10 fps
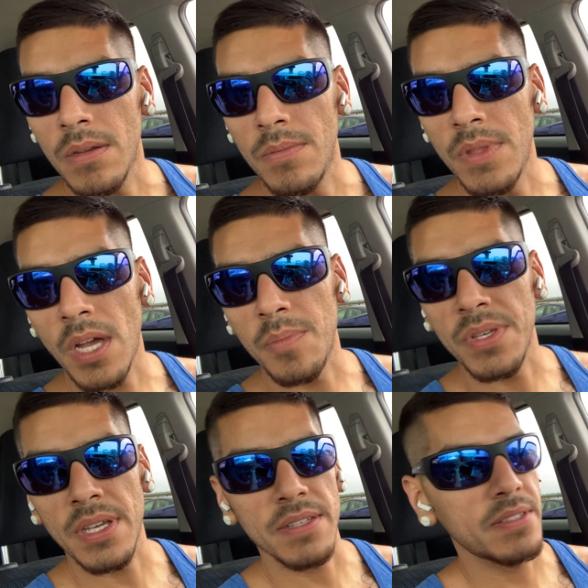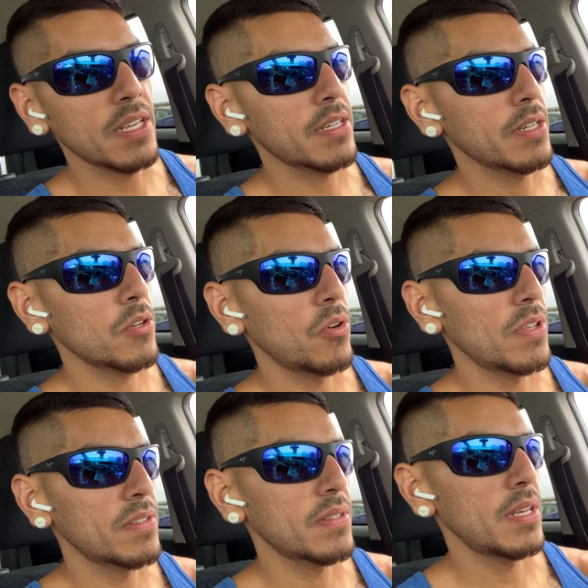not being as technical
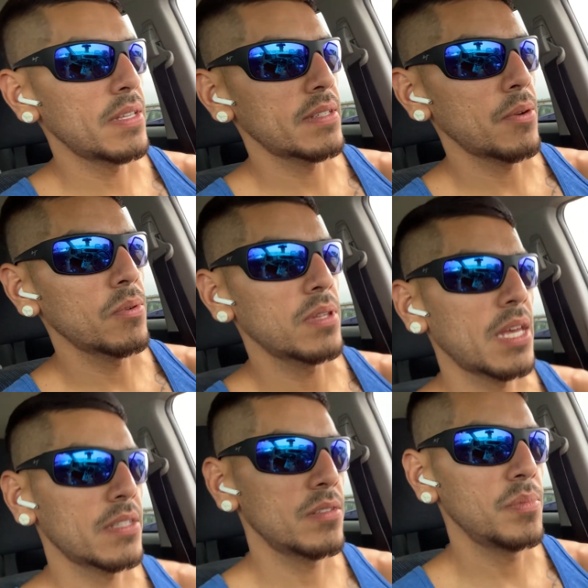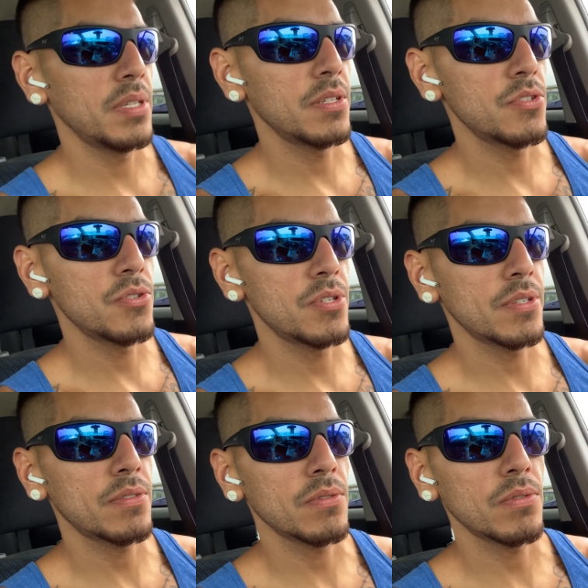as, as I would like to be in
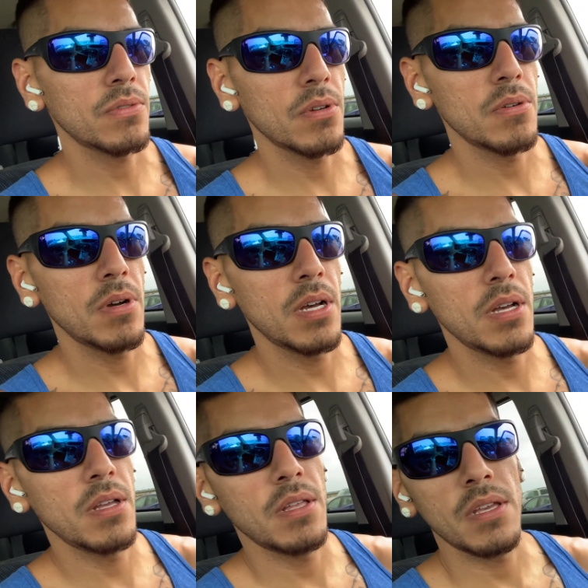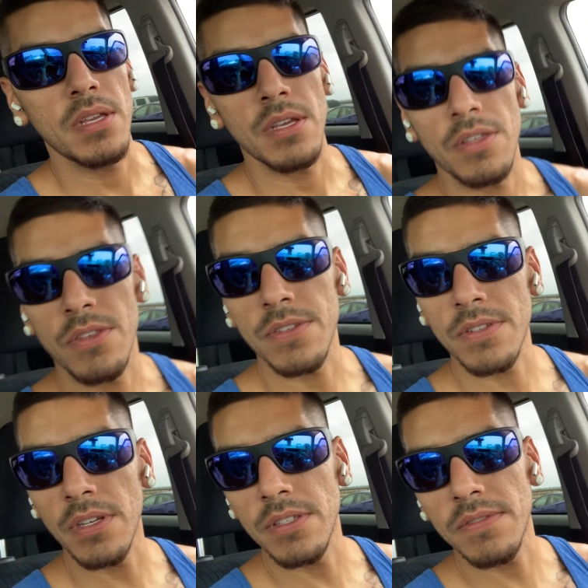jujitsu. So uh, there's
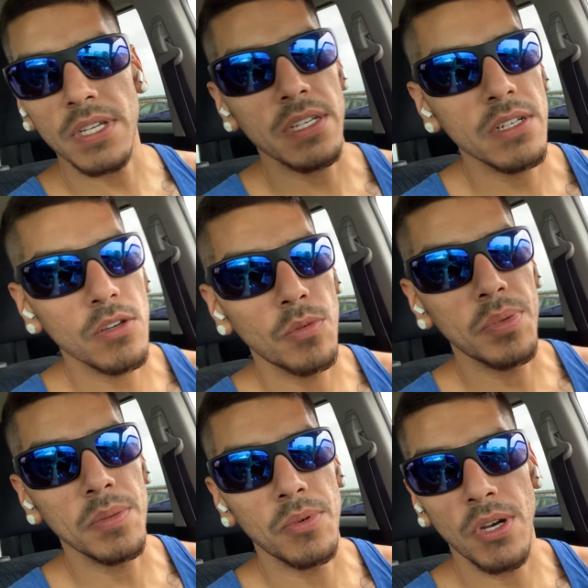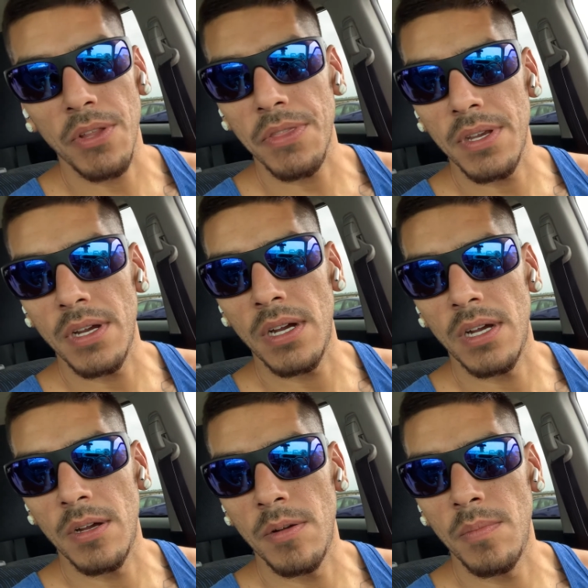tons of technical people out there.
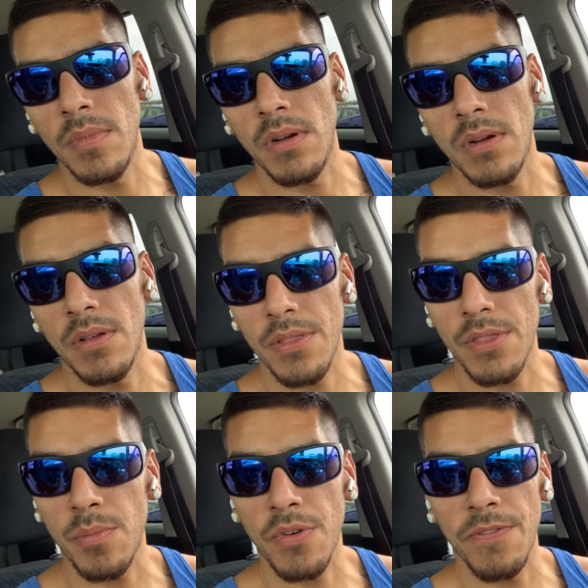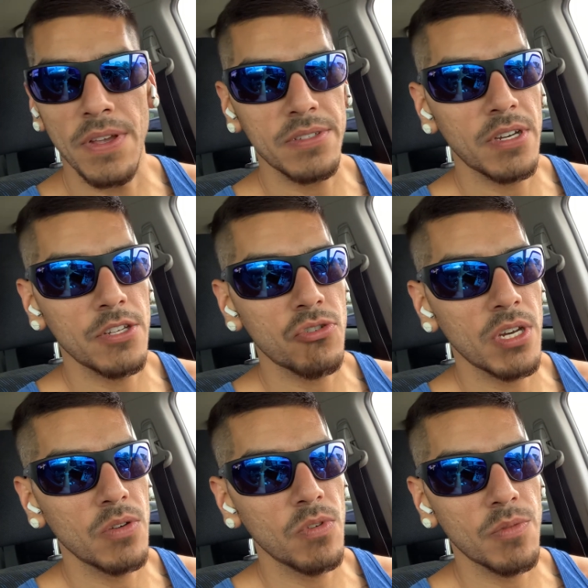Um, the professor I
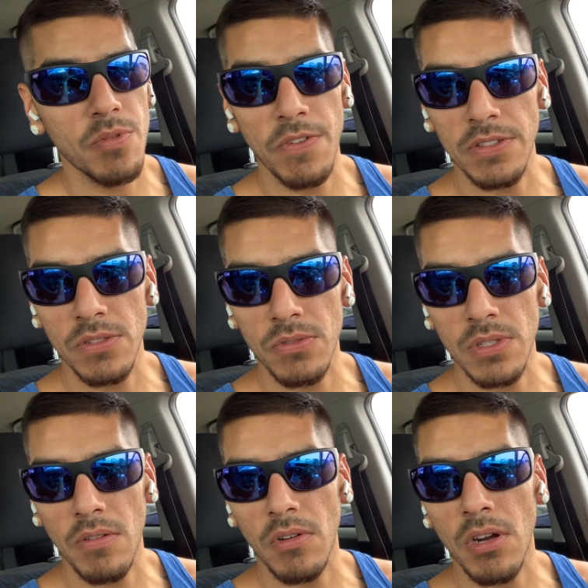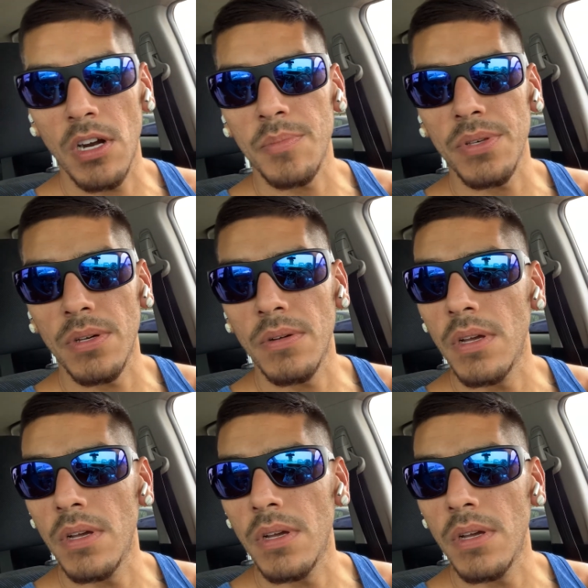train with, Professor Gustavo Carpio,